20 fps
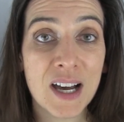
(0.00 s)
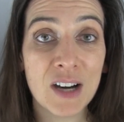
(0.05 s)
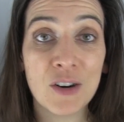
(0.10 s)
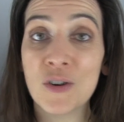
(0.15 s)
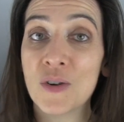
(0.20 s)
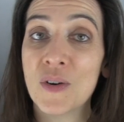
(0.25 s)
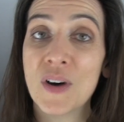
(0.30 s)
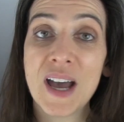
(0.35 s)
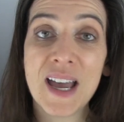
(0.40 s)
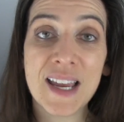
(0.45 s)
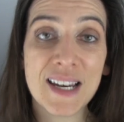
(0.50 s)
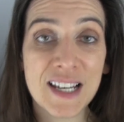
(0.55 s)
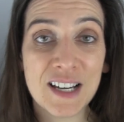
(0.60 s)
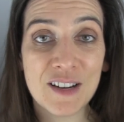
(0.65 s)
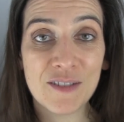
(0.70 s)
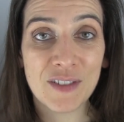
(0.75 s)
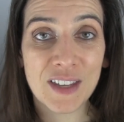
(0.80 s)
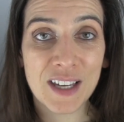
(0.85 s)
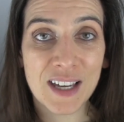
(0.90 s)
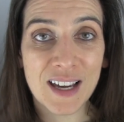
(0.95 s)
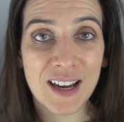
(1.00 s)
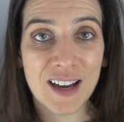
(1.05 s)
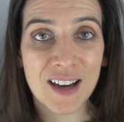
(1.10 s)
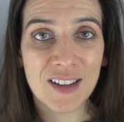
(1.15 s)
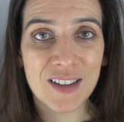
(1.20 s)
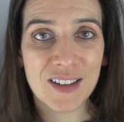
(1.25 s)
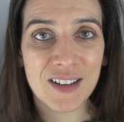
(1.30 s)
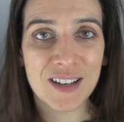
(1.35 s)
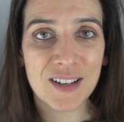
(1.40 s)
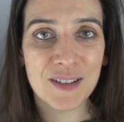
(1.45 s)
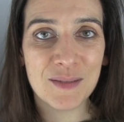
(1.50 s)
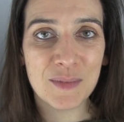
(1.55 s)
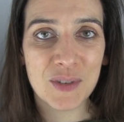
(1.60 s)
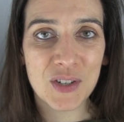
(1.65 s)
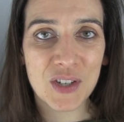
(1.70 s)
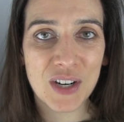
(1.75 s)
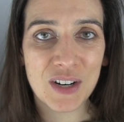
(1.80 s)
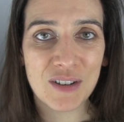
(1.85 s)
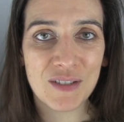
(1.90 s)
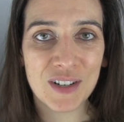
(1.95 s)
or any of the other
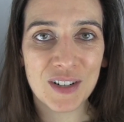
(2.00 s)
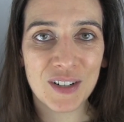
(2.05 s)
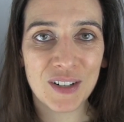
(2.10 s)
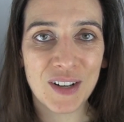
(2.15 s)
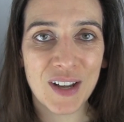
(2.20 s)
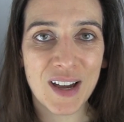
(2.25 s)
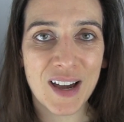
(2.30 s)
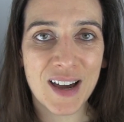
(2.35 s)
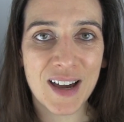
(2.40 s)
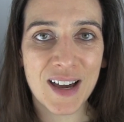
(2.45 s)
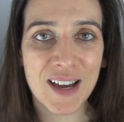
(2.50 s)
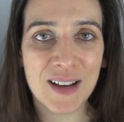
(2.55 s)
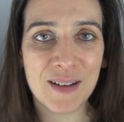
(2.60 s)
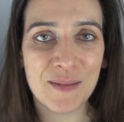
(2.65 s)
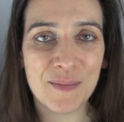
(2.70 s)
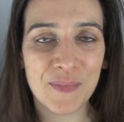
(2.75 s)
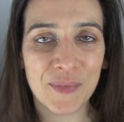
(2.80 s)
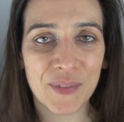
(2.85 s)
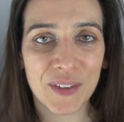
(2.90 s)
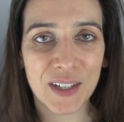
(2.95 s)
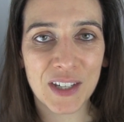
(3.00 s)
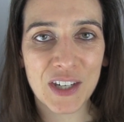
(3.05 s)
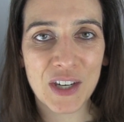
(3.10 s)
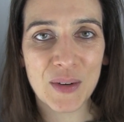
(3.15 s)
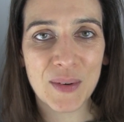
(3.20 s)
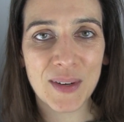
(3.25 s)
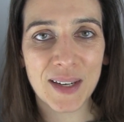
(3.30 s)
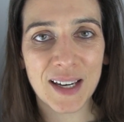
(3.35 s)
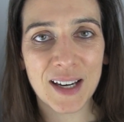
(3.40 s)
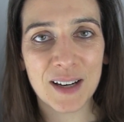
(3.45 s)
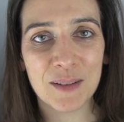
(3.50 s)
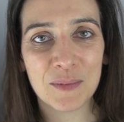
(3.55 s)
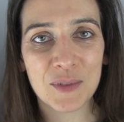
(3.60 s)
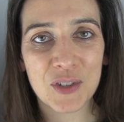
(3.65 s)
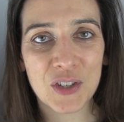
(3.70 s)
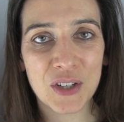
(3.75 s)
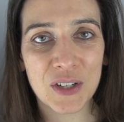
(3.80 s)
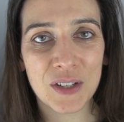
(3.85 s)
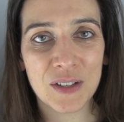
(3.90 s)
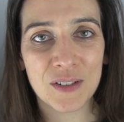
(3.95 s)
material I'm queuing up
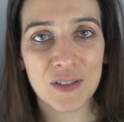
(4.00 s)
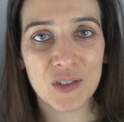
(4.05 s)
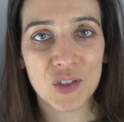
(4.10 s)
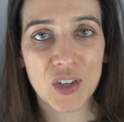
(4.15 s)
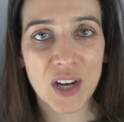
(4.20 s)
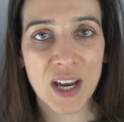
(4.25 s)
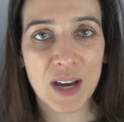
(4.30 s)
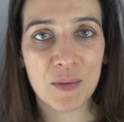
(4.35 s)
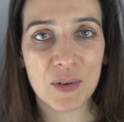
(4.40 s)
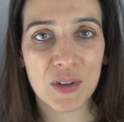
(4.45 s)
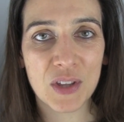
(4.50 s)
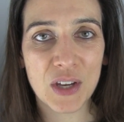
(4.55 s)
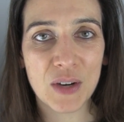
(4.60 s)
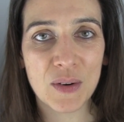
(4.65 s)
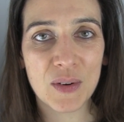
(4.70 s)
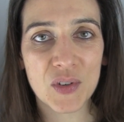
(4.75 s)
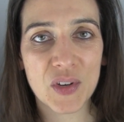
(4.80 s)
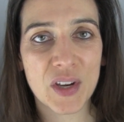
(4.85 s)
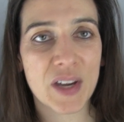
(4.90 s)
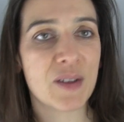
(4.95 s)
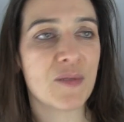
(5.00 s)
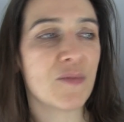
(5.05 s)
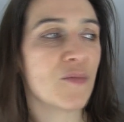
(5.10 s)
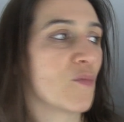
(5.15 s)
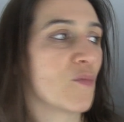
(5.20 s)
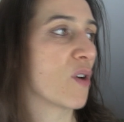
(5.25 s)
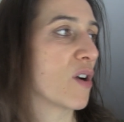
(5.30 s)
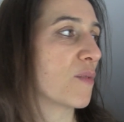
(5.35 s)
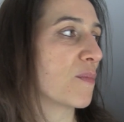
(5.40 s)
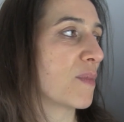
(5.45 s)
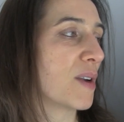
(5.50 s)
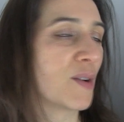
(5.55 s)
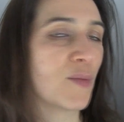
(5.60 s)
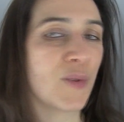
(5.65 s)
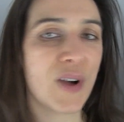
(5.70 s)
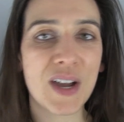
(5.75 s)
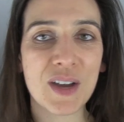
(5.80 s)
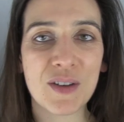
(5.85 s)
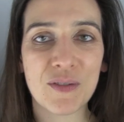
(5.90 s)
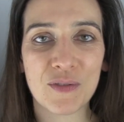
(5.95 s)
to share with you as I work my
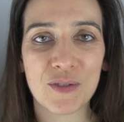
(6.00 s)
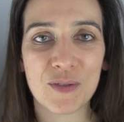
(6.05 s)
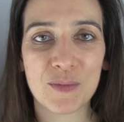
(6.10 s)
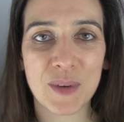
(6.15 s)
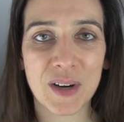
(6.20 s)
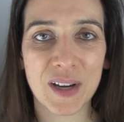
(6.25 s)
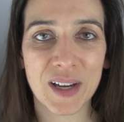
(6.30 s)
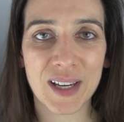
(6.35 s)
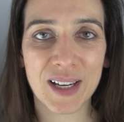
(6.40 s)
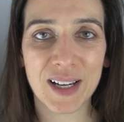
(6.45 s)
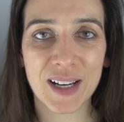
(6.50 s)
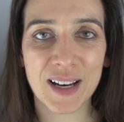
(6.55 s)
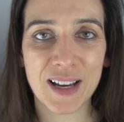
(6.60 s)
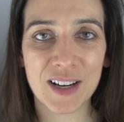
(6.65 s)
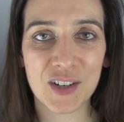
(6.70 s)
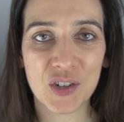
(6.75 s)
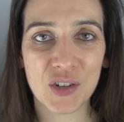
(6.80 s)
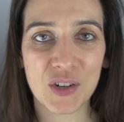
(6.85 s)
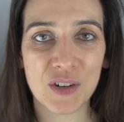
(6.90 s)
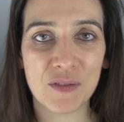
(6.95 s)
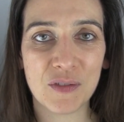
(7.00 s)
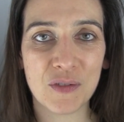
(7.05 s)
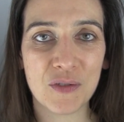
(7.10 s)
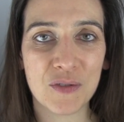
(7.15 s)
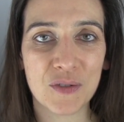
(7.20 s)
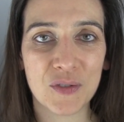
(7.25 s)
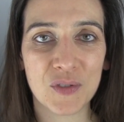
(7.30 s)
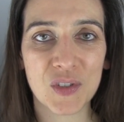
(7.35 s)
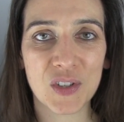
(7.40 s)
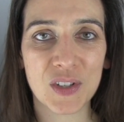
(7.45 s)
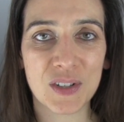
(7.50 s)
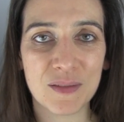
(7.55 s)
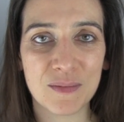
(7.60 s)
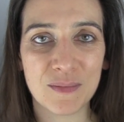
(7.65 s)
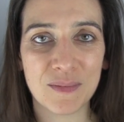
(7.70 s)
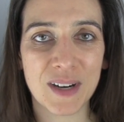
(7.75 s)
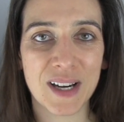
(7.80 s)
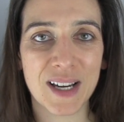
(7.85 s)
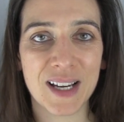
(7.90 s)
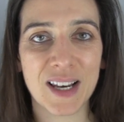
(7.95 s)
way through my collection of horns
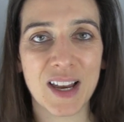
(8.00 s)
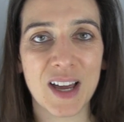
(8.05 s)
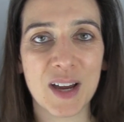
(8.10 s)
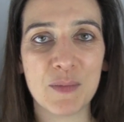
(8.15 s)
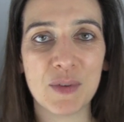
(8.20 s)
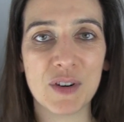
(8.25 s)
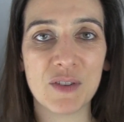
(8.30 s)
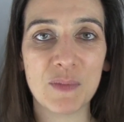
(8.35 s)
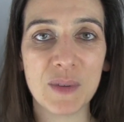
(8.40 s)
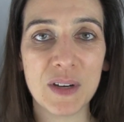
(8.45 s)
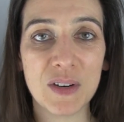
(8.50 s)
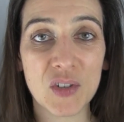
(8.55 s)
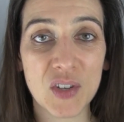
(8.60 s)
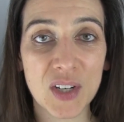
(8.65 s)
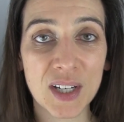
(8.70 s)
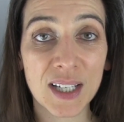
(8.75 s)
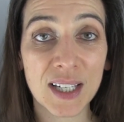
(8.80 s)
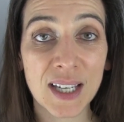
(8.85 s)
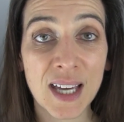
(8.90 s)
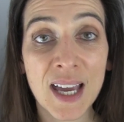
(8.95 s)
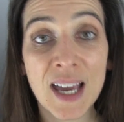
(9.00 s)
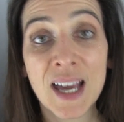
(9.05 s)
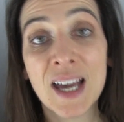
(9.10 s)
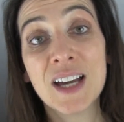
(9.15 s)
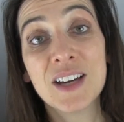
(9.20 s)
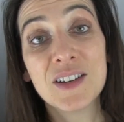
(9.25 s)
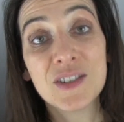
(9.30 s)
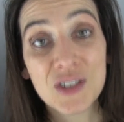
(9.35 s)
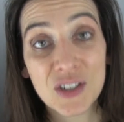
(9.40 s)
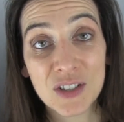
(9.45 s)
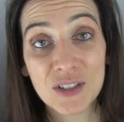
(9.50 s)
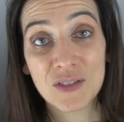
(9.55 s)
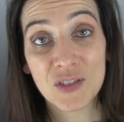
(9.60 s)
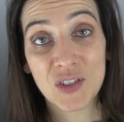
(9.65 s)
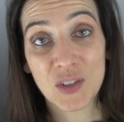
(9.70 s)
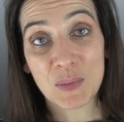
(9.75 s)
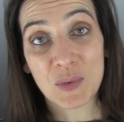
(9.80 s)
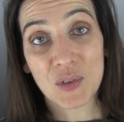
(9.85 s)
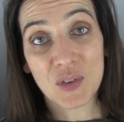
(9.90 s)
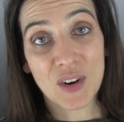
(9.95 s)
and my library of music, do
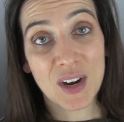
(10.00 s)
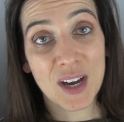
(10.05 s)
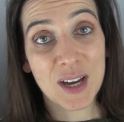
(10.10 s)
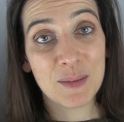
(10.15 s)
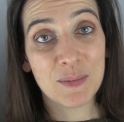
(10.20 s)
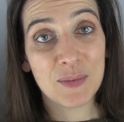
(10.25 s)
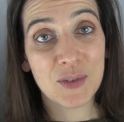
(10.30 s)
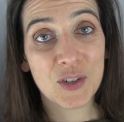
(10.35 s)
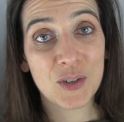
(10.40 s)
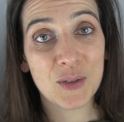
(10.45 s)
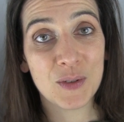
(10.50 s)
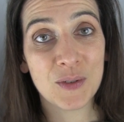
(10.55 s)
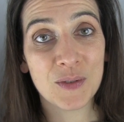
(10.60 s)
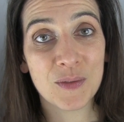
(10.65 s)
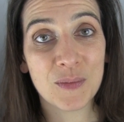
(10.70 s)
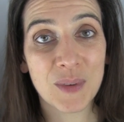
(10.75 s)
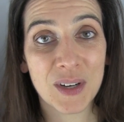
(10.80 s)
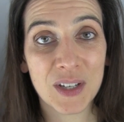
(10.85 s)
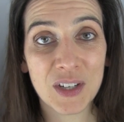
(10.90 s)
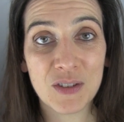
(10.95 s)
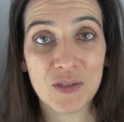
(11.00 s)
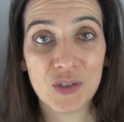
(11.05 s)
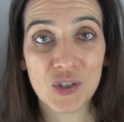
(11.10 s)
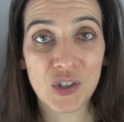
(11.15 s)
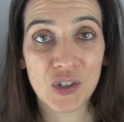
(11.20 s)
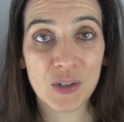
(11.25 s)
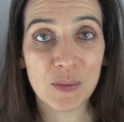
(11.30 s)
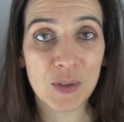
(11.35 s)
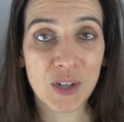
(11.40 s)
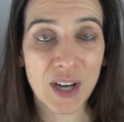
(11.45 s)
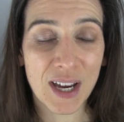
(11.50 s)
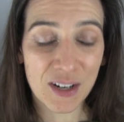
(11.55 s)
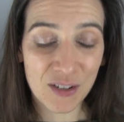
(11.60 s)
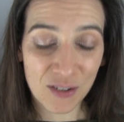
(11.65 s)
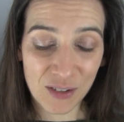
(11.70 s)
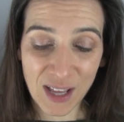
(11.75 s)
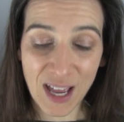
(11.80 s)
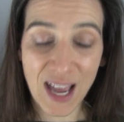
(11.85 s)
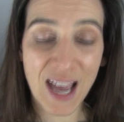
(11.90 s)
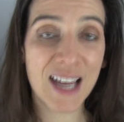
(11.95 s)
subscribe to my YouTube
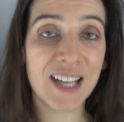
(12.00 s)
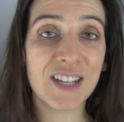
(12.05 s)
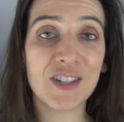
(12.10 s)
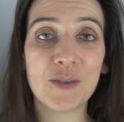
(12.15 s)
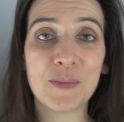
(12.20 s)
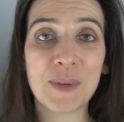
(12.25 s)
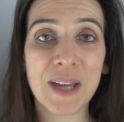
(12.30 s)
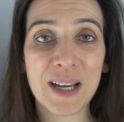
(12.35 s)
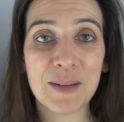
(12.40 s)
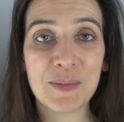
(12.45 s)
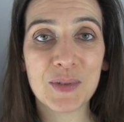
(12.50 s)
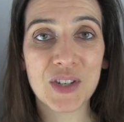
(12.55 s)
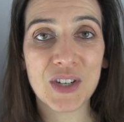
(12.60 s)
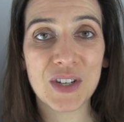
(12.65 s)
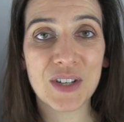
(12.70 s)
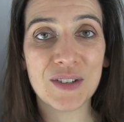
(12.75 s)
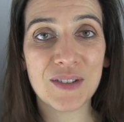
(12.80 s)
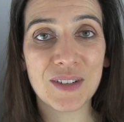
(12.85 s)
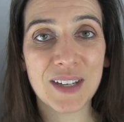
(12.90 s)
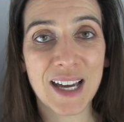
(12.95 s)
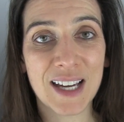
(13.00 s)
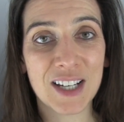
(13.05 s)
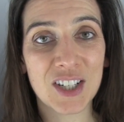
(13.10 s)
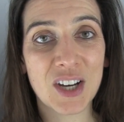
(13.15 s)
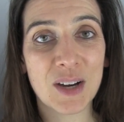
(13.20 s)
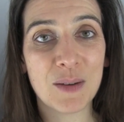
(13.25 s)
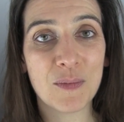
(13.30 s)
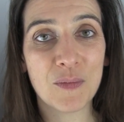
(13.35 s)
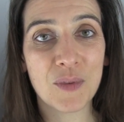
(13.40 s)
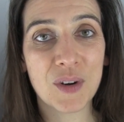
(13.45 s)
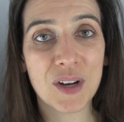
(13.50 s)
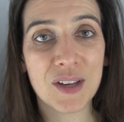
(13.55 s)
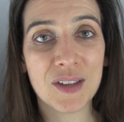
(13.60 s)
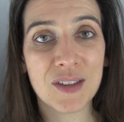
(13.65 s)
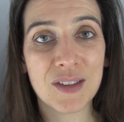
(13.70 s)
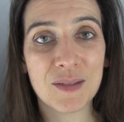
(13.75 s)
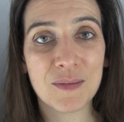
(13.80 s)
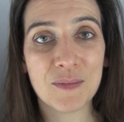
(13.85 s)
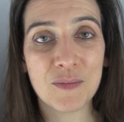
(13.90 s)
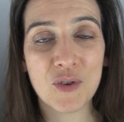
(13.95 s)
channel and you'll be able to catch up
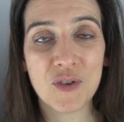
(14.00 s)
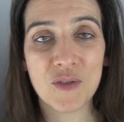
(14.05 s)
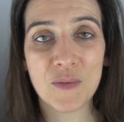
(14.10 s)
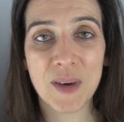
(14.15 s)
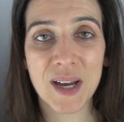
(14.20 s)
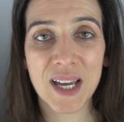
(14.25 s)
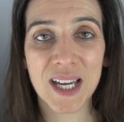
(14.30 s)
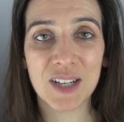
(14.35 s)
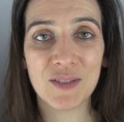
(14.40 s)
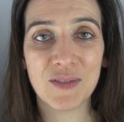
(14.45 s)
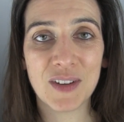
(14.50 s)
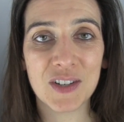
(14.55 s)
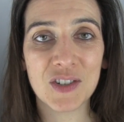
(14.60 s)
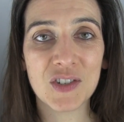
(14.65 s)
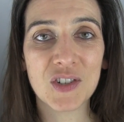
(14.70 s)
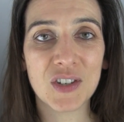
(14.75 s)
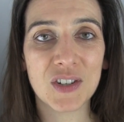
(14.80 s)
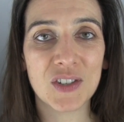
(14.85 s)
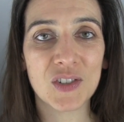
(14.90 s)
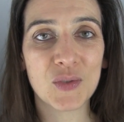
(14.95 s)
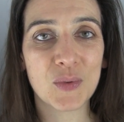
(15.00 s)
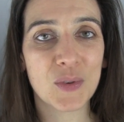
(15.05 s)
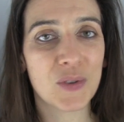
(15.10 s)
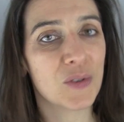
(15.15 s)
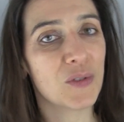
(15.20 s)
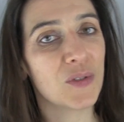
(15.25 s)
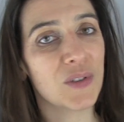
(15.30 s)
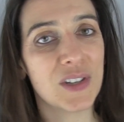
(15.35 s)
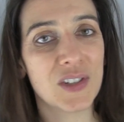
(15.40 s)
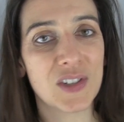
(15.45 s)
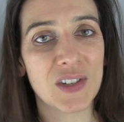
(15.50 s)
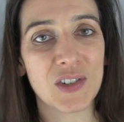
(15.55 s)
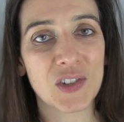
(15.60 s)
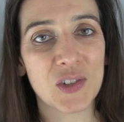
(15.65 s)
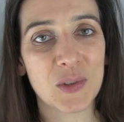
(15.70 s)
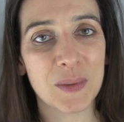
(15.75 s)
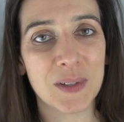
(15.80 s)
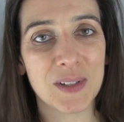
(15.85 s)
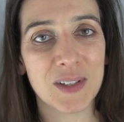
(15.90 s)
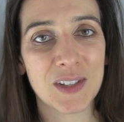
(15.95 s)
with more of my adventures with all these
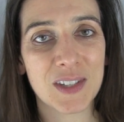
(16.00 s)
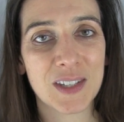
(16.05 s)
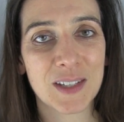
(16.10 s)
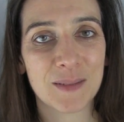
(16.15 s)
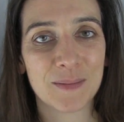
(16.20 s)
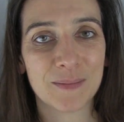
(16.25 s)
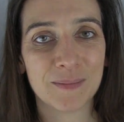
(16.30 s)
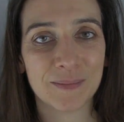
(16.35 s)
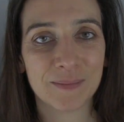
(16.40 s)
instruments.